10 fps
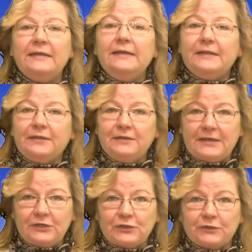in the
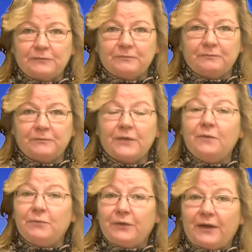nation.
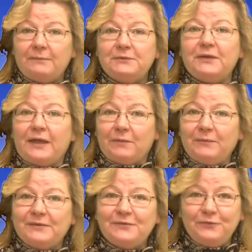Perhaps
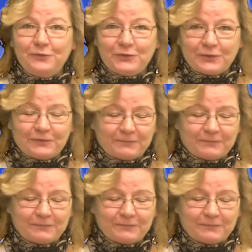hemp is the future.